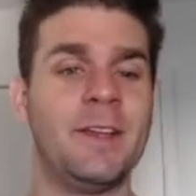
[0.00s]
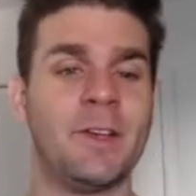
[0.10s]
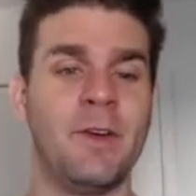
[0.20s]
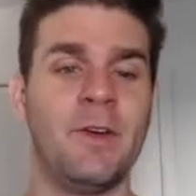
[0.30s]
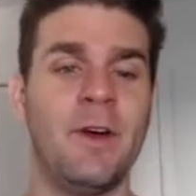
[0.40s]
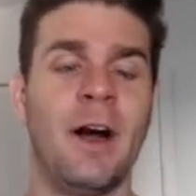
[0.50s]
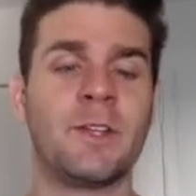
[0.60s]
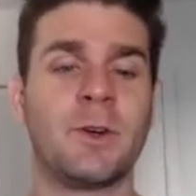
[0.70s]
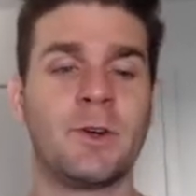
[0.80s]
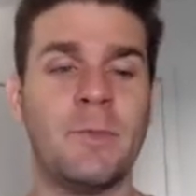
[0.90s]
So
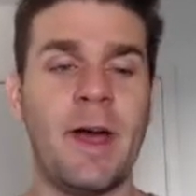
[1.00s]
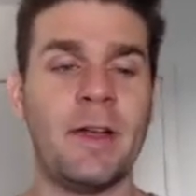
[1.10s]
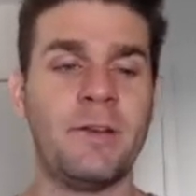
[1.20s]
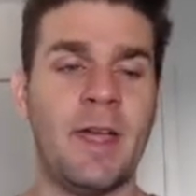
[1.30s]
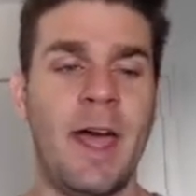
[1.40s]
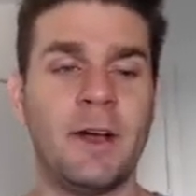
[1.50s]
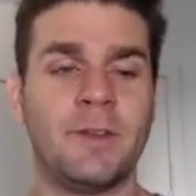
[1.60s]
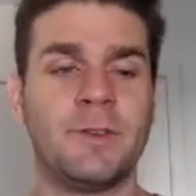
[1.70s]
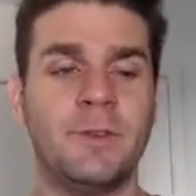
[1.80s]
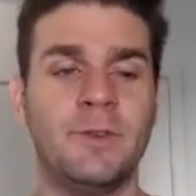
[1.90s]
I talk about
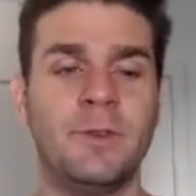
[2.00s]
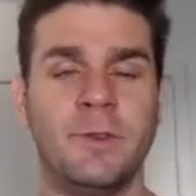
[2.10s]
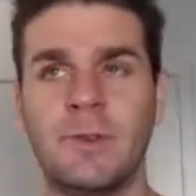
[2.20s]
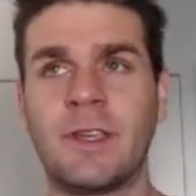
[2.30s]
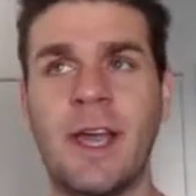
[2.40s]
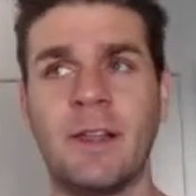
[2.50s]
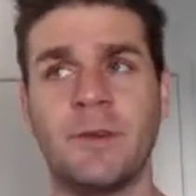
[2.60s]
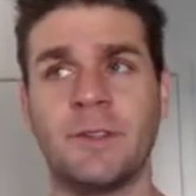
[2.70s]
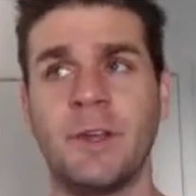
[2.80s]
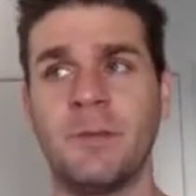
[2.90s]
how to do the
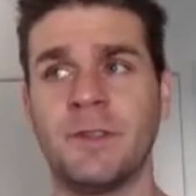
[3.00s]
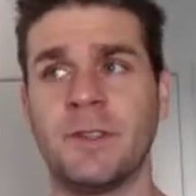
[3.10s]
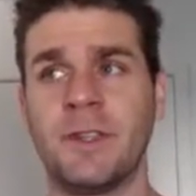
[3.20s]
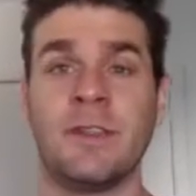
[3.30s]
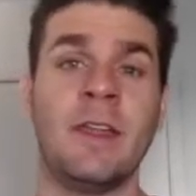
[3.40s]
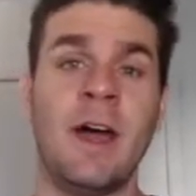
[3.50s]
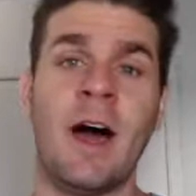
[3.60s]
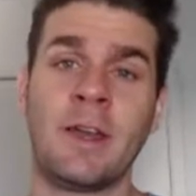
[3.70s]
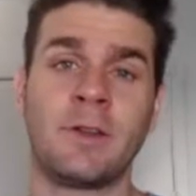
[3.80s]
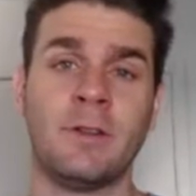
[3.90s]
calorie surplus thing in that
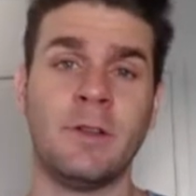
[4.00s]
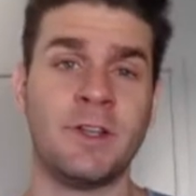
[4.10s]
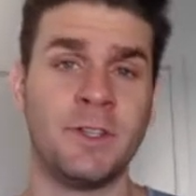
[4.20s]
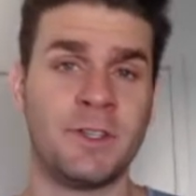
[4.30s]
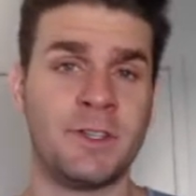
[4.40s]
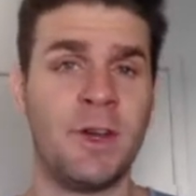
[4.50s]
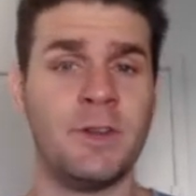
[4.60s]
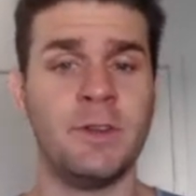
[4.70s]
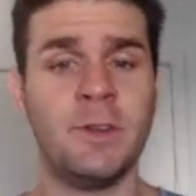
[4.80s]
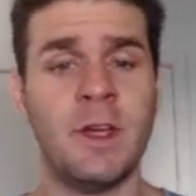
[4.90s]
article I just
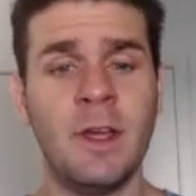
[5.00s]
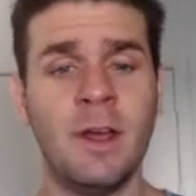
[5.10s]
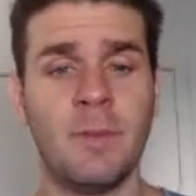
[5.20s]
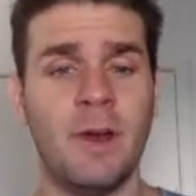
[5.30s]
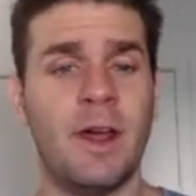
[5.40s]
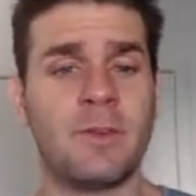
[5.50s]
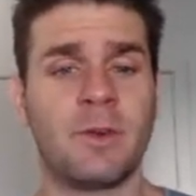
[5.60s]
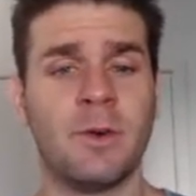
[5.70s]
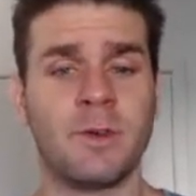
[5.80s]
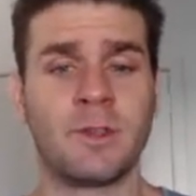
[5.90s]
showed you, but I have a
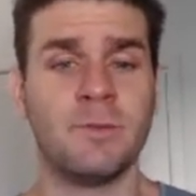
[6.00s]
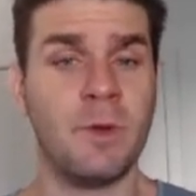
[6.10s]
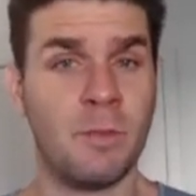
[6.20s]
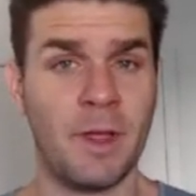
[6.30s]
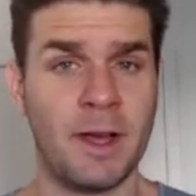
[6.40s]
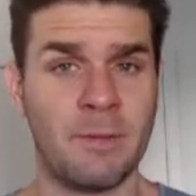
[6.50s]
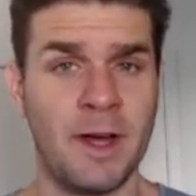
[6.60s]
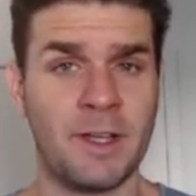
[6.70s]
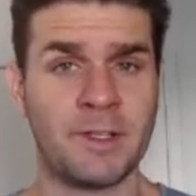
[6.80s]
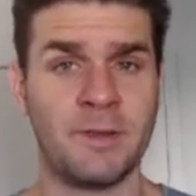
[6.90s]
course called Meal Planning
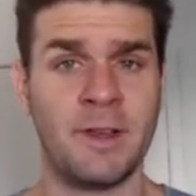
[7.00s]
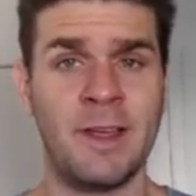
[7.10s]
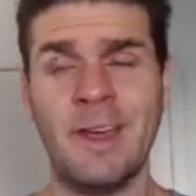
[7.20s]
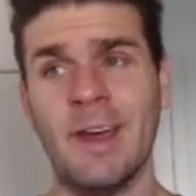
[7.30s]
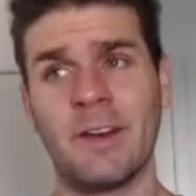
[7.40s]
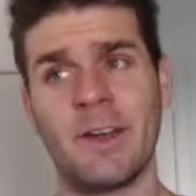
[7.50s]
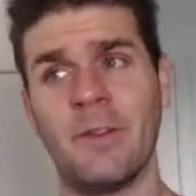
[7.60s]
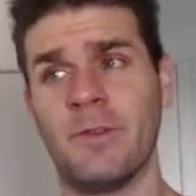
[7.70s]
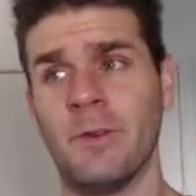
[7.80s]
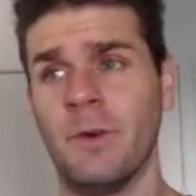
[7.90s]
Mastery, and I
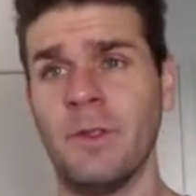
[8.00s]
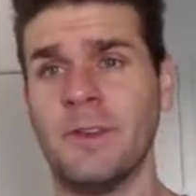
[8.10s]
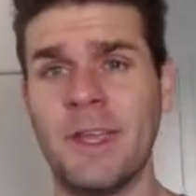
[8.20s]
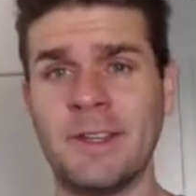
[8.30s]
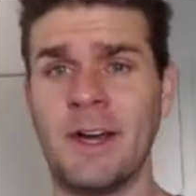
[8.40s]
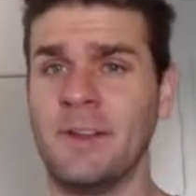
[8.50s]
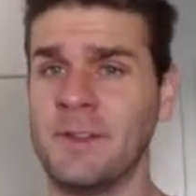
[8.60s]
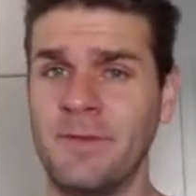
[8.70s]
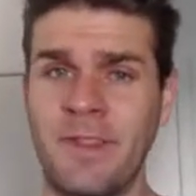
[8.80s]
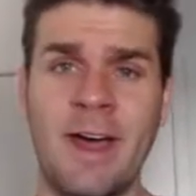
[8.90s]
go through all the
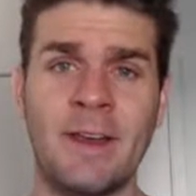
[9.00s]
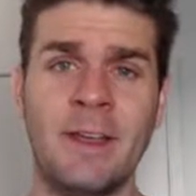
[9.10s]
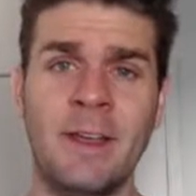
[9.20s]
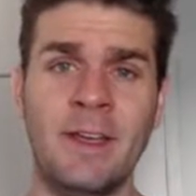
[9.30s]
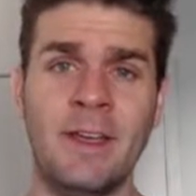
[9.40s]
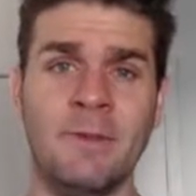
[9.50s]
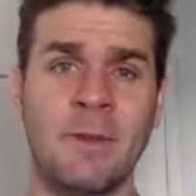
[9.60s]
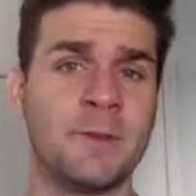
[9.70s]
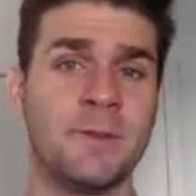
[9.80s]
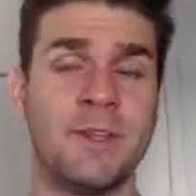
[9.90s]
details of that in
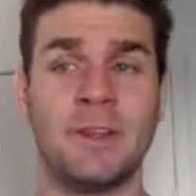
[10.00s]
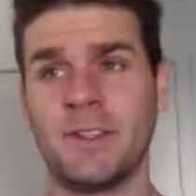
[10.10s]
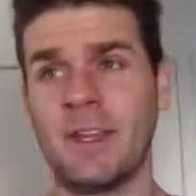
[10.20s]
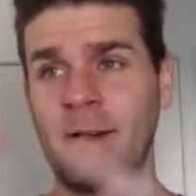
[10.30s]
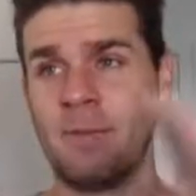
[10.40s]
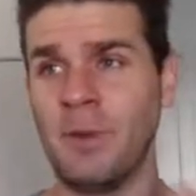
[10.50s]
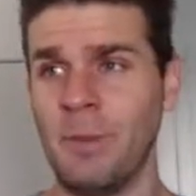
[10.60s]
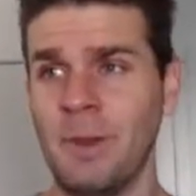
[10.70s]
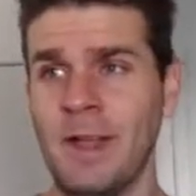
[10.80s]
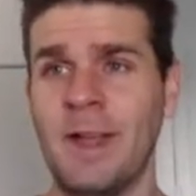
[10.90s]
much more detail, setting up
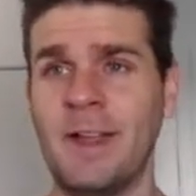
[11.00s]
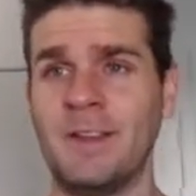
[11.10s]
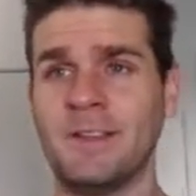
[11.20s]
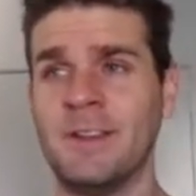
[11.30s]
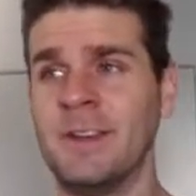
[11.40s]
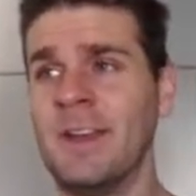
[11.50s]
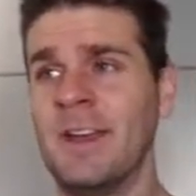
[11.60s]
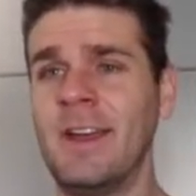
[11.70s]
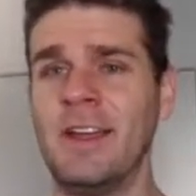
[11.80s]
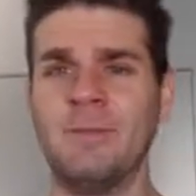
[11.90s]
meal plans and
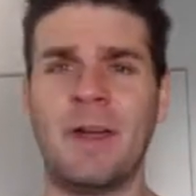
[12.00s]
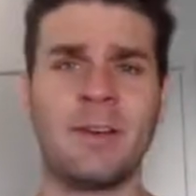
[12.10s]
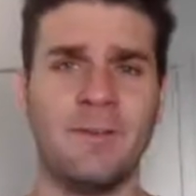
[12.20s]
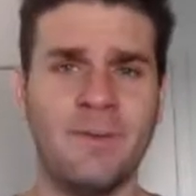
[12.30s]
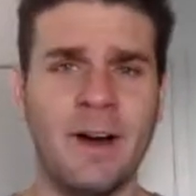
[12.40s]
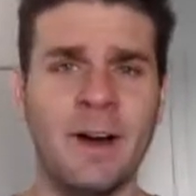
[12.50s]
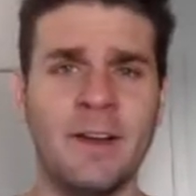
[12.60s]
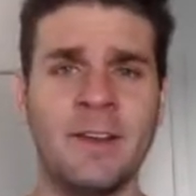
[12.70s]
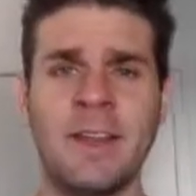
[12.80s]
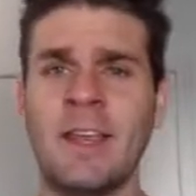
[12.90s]
make it
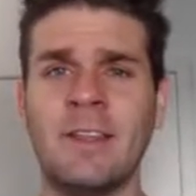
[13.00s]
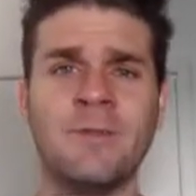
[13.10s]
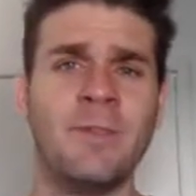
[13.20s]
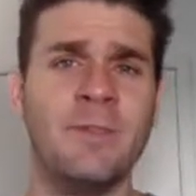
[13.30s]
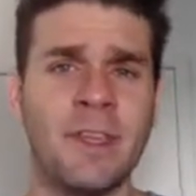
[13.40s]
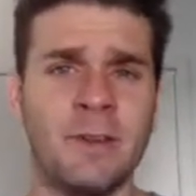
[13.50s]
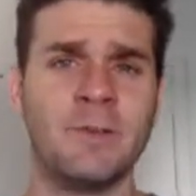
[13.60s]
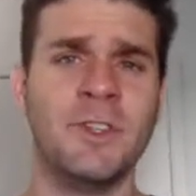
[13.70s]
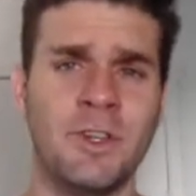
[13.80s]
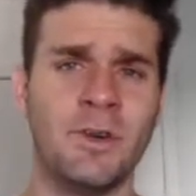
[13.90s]
fun and eating food that
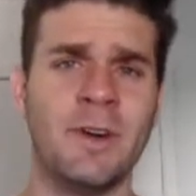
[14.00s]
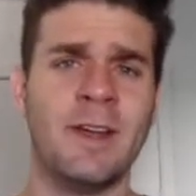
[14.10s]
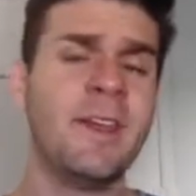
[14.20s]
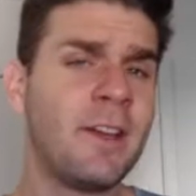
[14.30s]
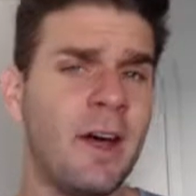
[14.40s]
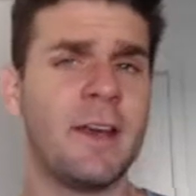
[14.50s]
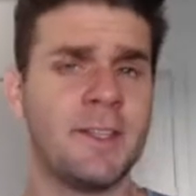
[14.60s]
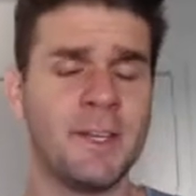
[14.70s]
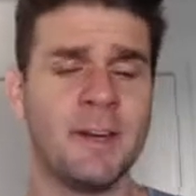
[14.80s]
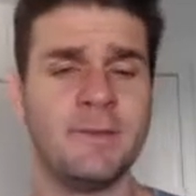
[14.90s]
you enjoy and that kind
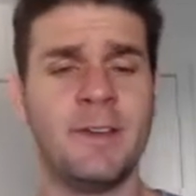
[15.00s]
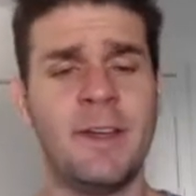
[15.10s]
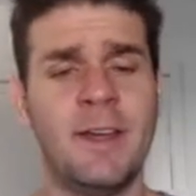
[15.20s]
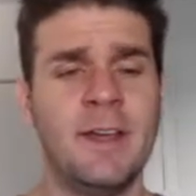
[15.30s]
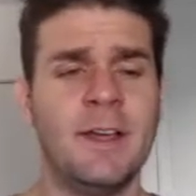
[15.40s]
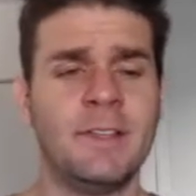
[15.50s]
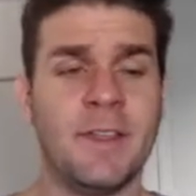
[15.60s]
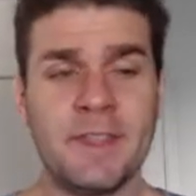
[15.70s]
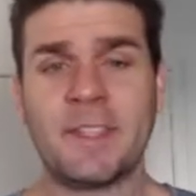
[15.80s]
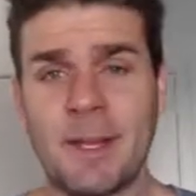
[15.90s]
of stuff.
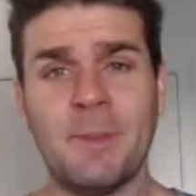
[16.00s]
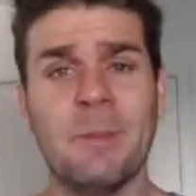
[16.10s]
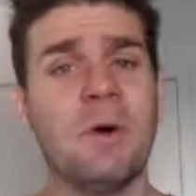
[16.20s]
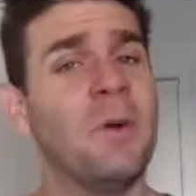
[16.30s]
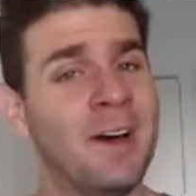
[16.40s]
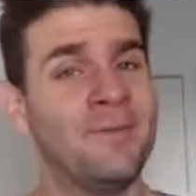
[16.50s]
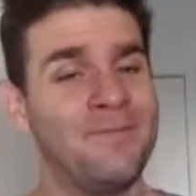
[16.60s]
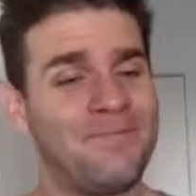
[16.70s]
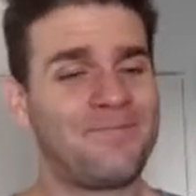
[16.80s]
So that's step number 1.